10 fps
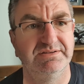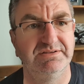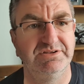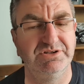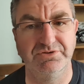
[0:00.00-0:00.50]

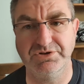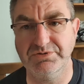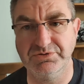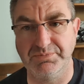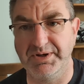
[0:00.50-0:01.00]

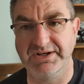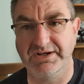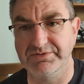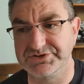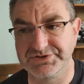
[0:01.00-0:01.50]
you look back
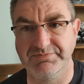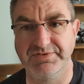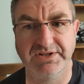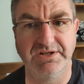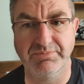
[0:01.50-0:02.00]
now at
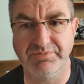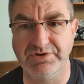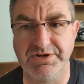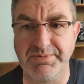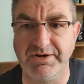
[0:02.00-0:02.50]
something that you've
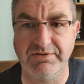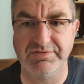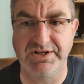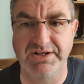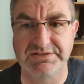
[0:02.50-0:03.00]
worried about
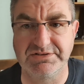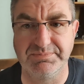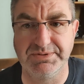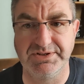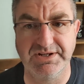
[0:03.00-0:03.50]
over the last
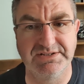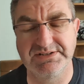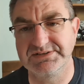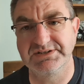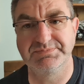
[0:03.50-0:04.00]
couple of days.
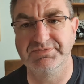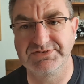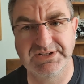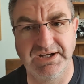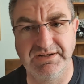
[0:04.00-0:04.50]
In 6
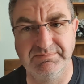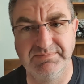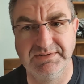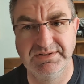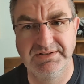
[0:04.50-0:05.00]
months' time,
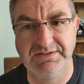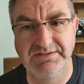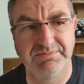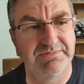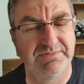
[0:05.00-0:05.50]

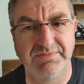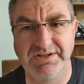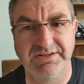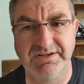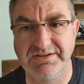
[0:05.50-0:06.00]

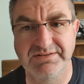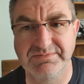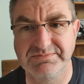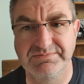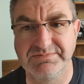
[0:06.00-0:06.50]
why the heck
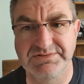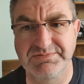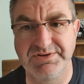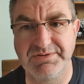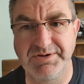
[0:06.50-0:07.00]
was I
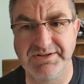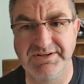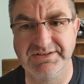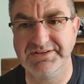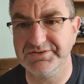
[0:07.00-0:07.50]
worried
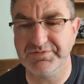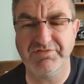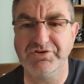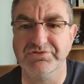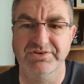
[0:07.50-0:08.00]
about that?
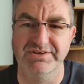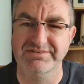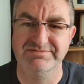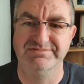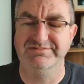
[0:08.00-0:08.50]
We've all done it.
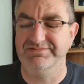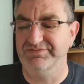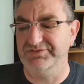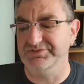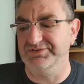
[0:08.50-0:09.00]

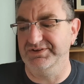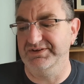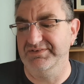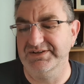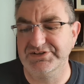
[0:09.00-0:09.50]
We've all done it.
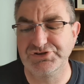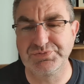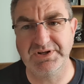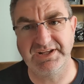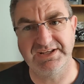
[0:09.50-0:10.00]
It's just
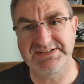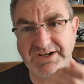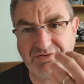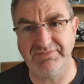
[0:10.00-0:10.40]
when it gets out of